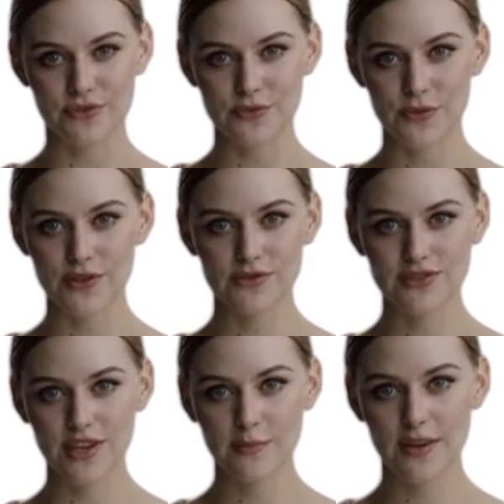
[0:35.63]
approval
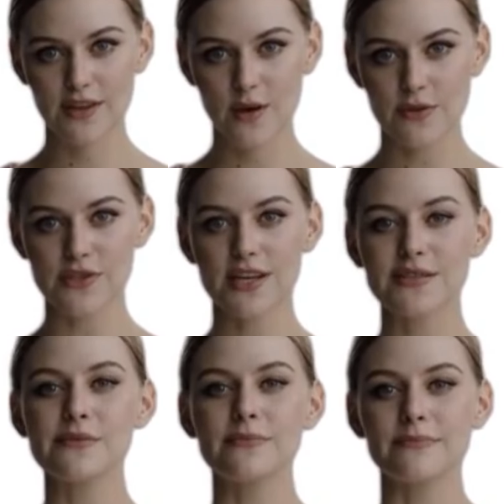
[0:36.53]
at the school
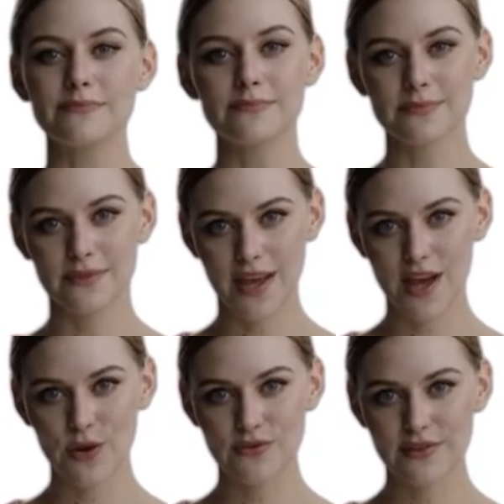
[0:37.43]
gates.
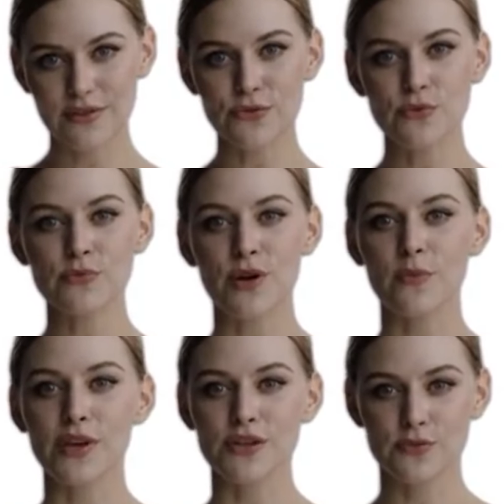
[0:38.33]
But what about the
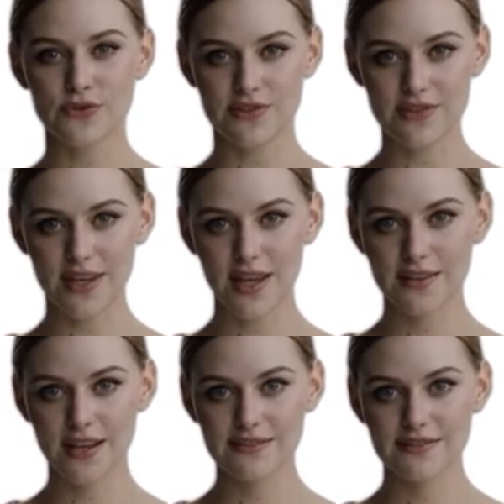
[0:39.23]
interior?
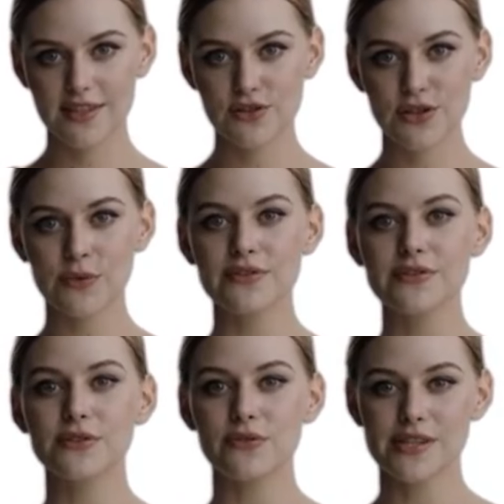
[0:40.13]
Well, the
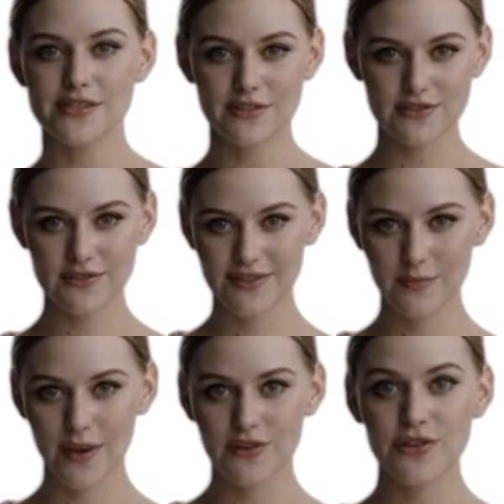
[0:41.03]

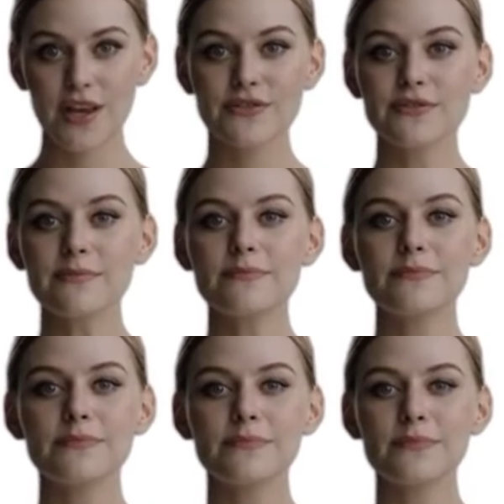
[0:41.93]
408 doesn't
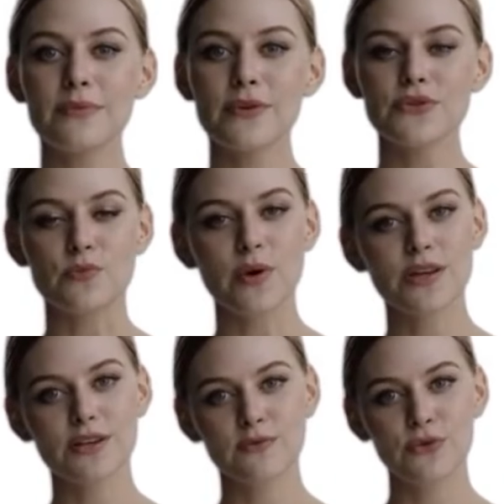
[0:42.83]
disappoint.
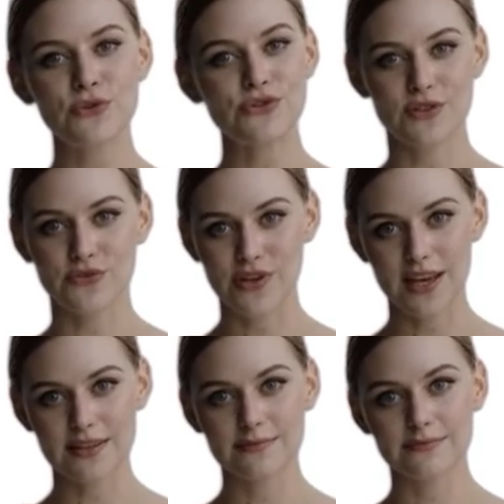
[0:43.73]
It boasts a
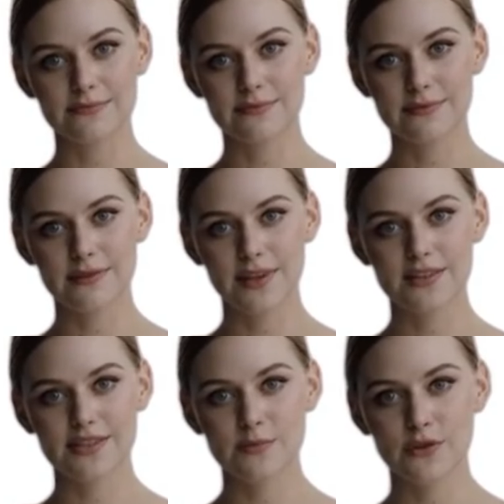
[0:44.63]
classy and
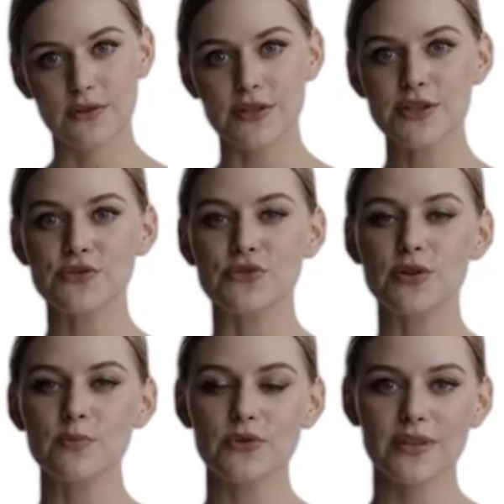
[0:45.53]
upmarket cabin, with
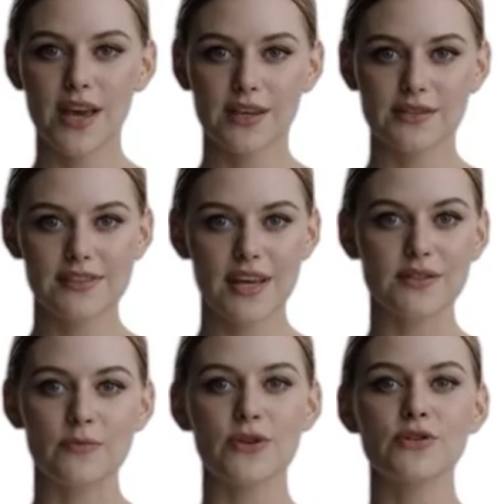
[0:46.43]
soft
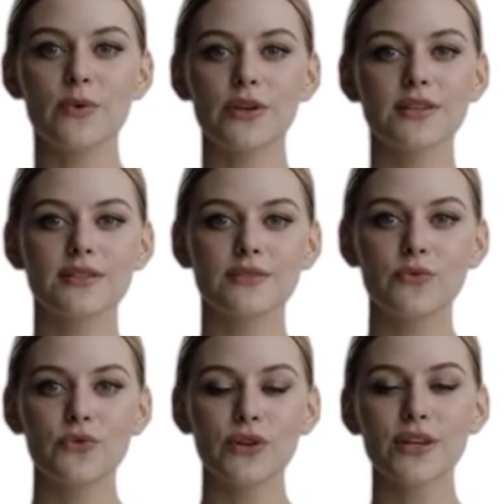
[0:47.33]
upholstery on the dashboard
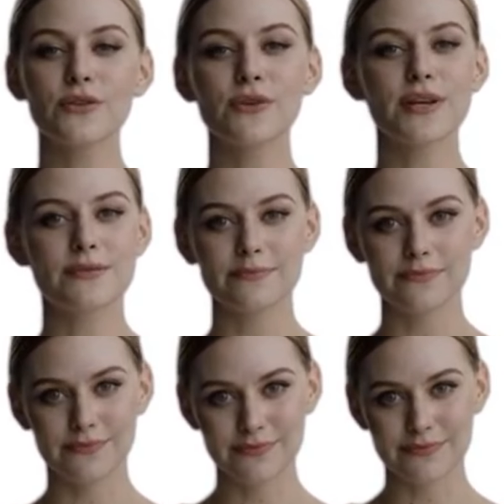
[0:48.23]
and doors,
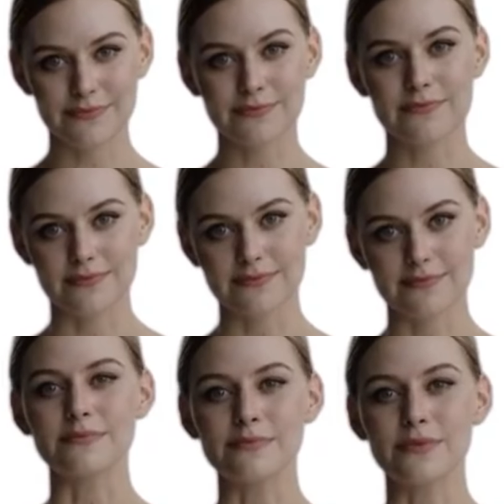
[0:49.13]
and ambient lighting
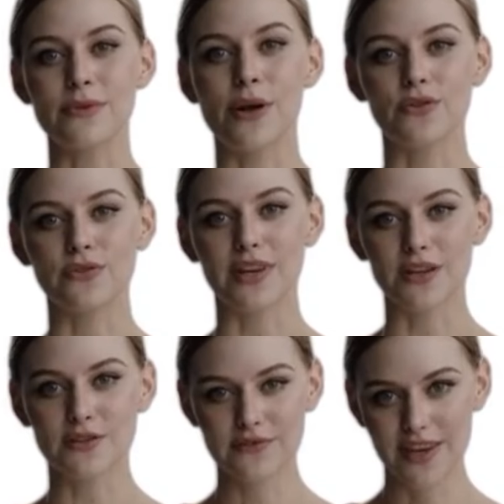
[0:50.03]
that adds a touch of
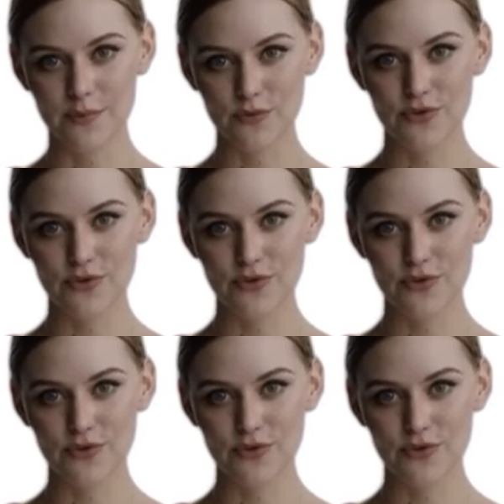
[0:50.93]
glamour.